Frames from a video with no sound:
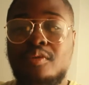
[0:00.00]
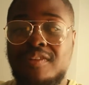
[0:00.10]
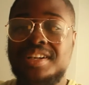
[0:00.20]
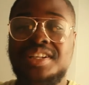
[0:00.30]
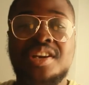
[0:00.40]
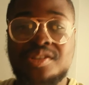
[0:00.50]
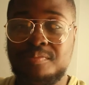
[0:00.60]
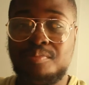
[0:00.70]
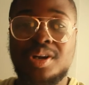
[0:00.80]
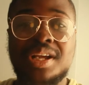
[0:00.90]
over the years
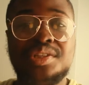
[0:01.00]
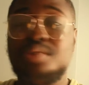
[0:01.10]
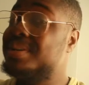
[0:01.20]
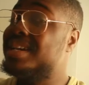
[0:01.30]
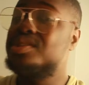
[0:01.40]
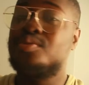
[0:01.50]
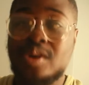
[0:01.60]
in Poland, you begin to